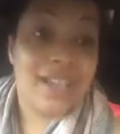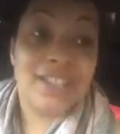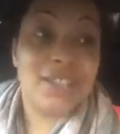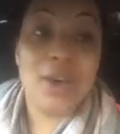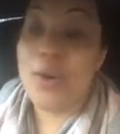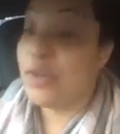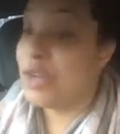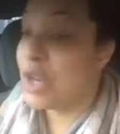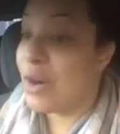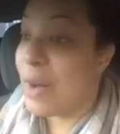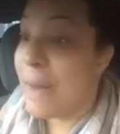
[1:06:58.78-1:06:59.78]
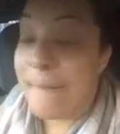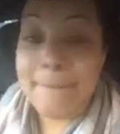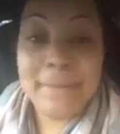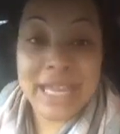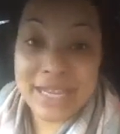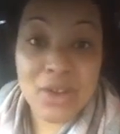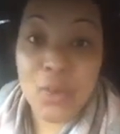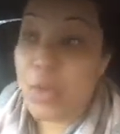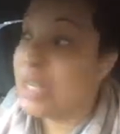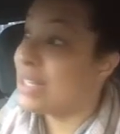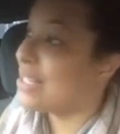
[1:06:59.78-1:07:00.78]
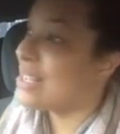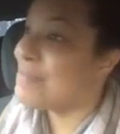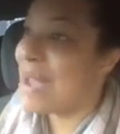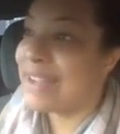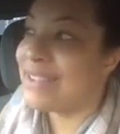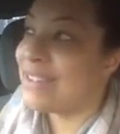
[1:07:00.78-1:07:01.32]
So, men would, see, back in